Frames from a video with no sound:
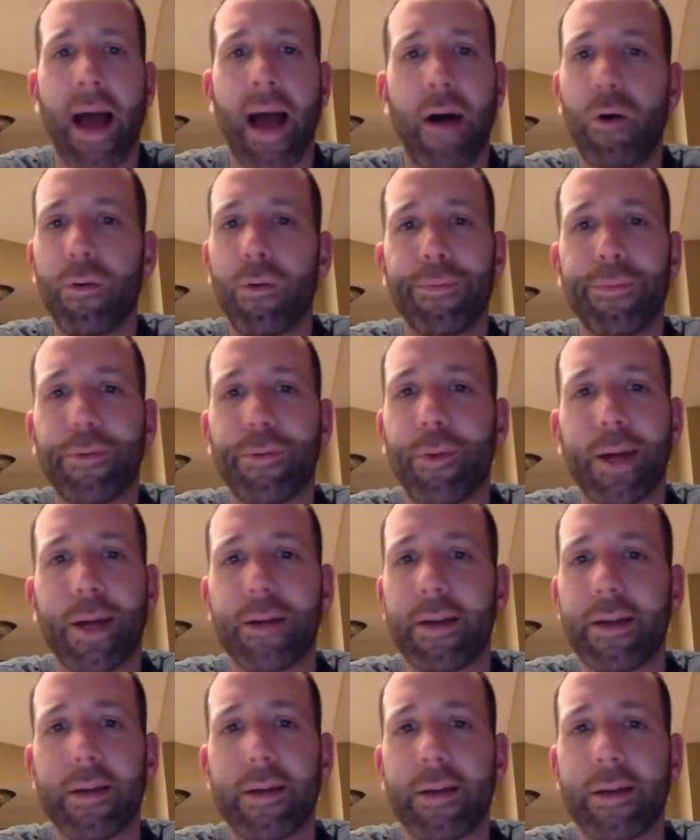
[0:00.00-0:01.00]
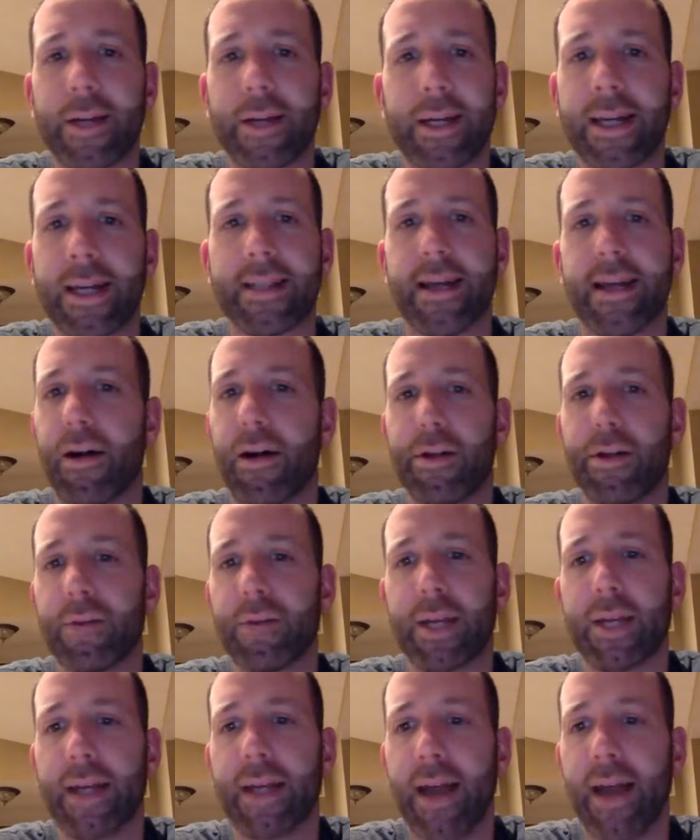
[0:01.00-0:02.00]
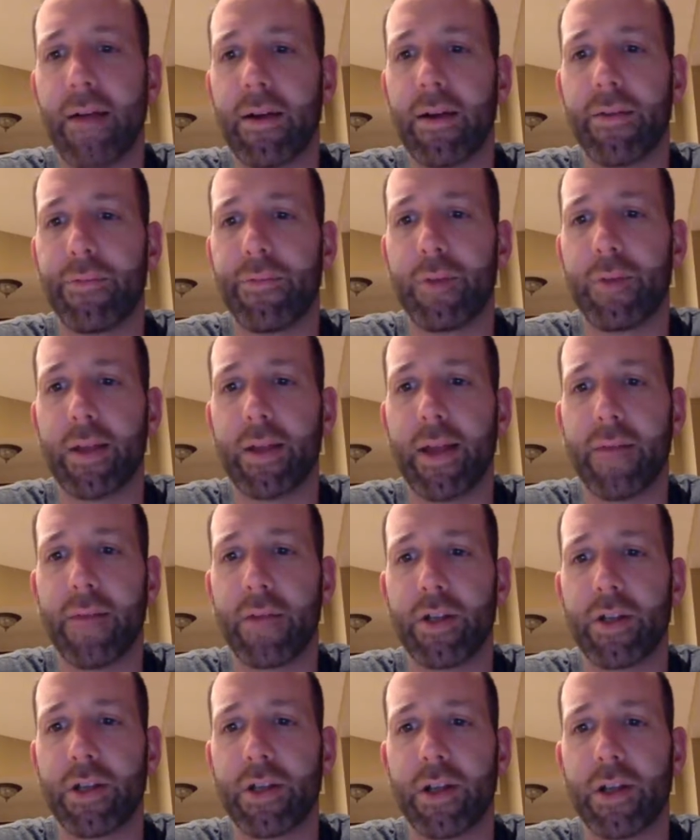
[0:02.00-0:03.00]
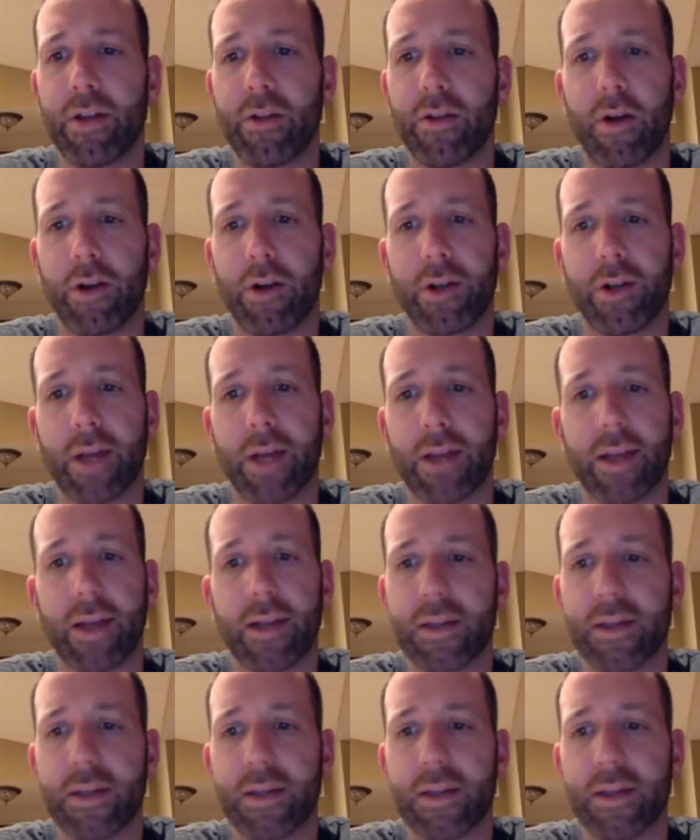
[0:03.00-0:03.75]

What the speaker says: quickly are you going to get to L3 now if we leverage another launch like this?